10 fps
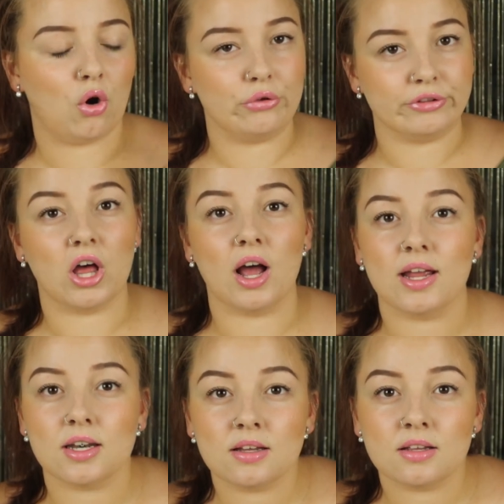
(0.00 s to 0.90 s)

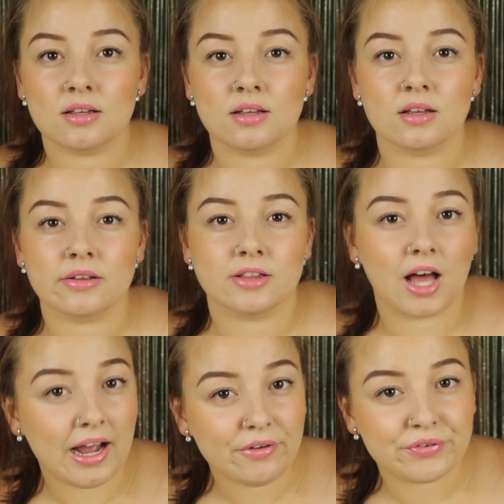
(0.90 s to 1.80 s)
online
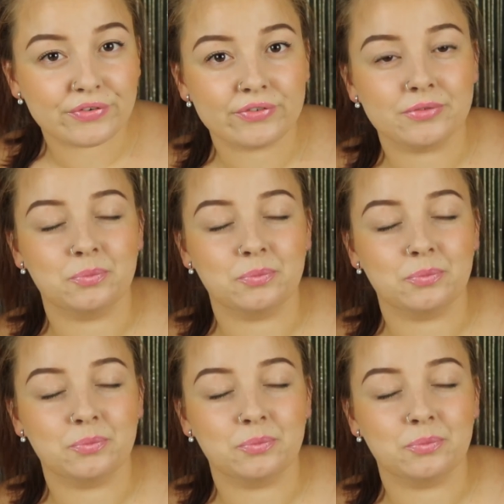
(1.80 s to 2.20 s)
life,